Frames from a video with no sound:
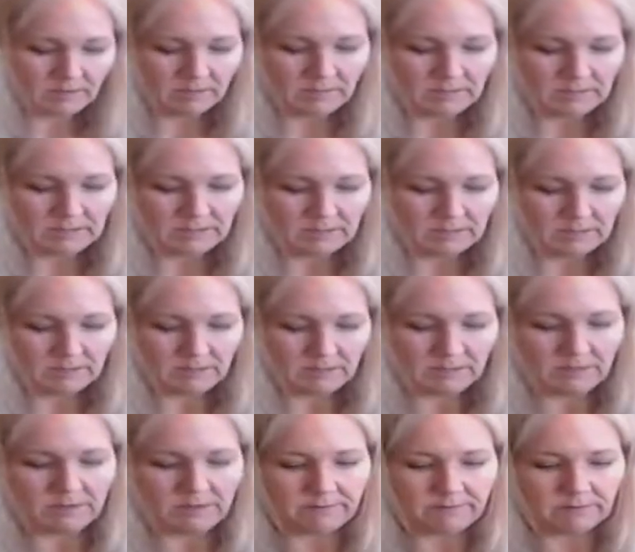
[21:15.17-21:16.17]
makes it come
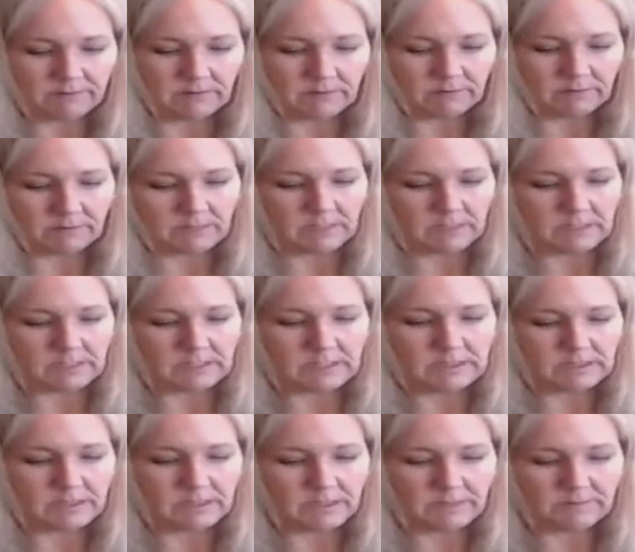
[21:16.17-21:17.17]
off really
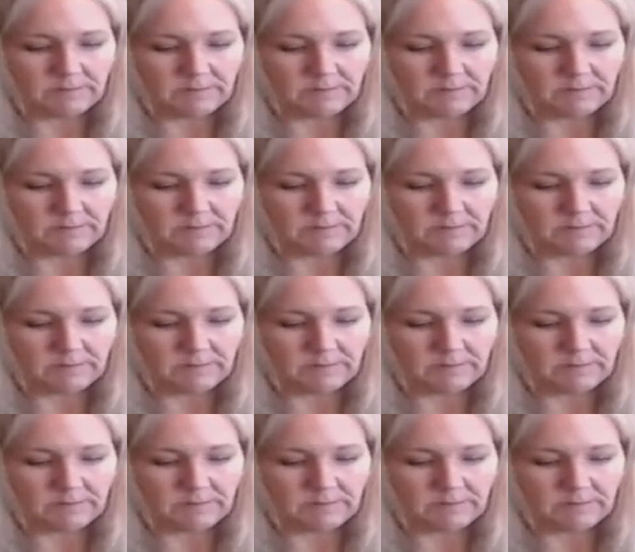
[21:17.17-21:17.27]
easy.